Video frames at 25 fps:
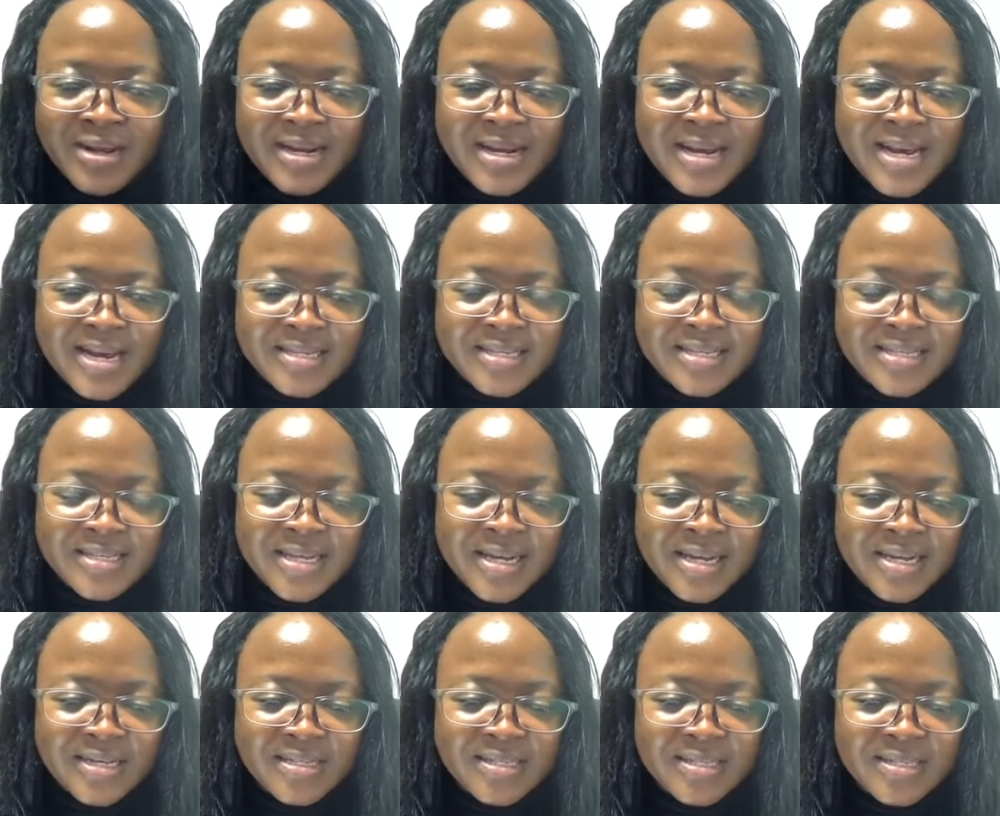That's
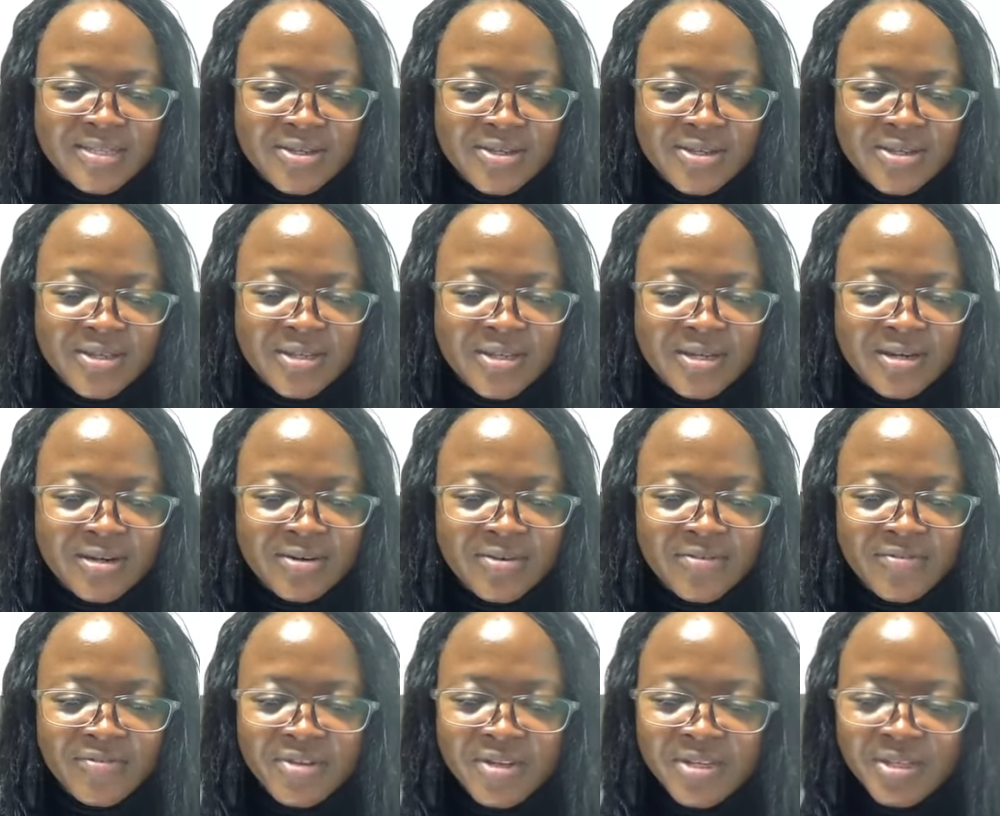the
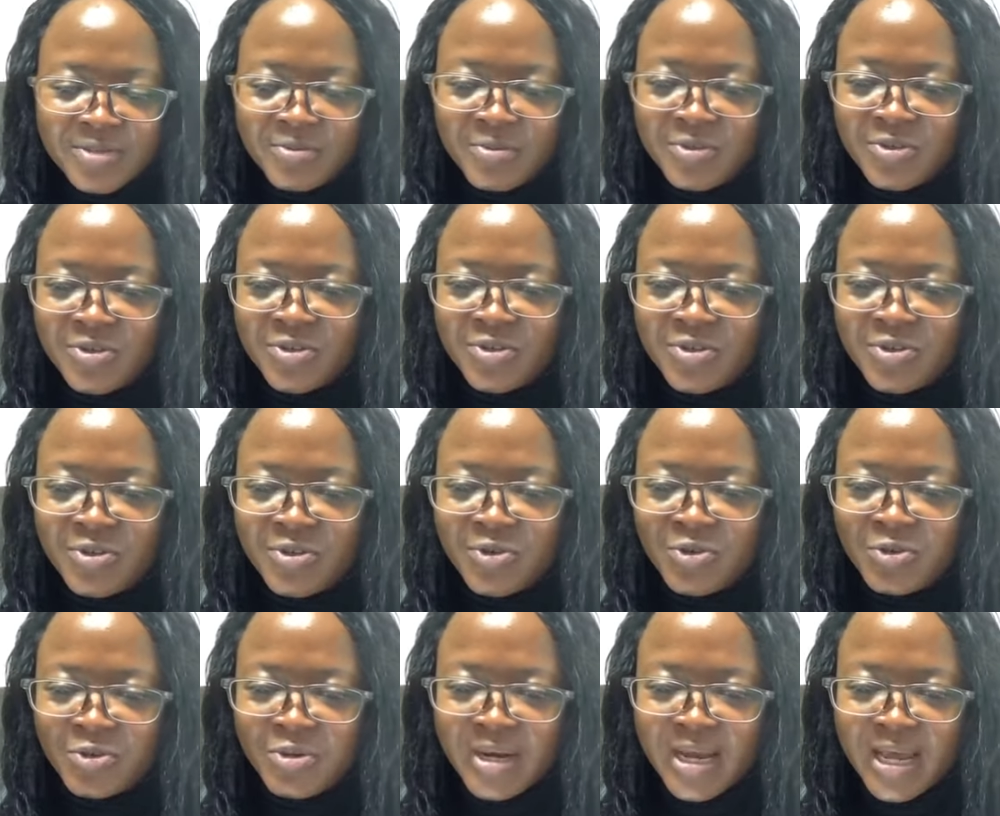Facebook's
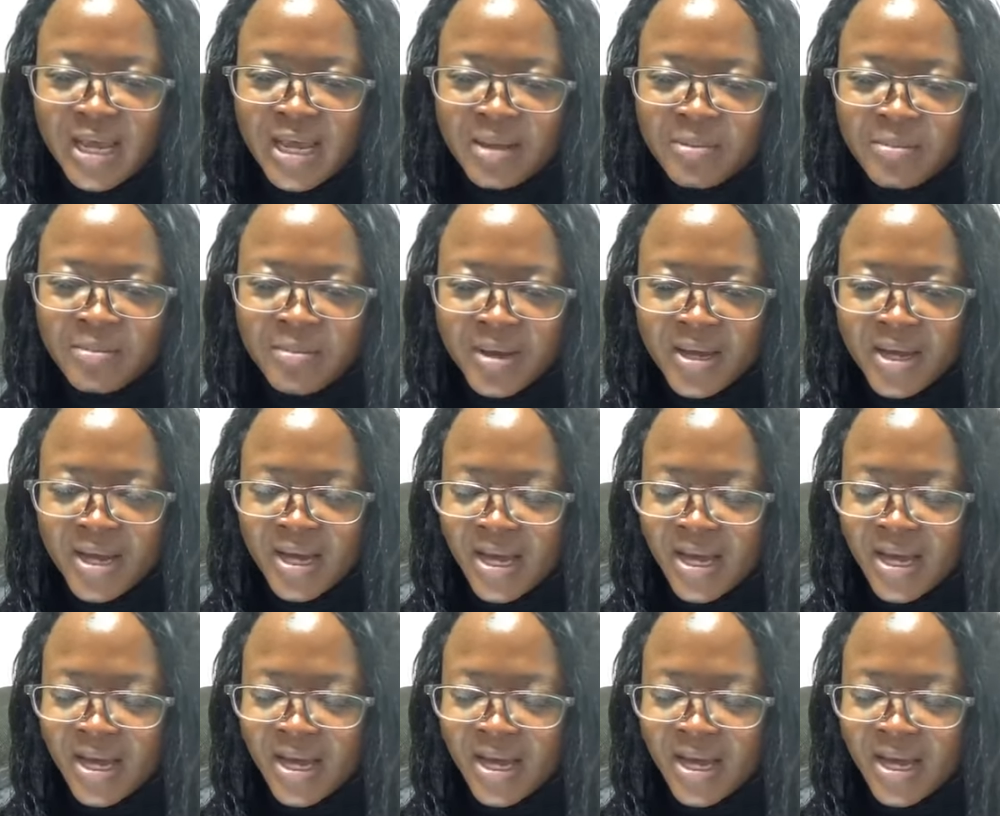new name.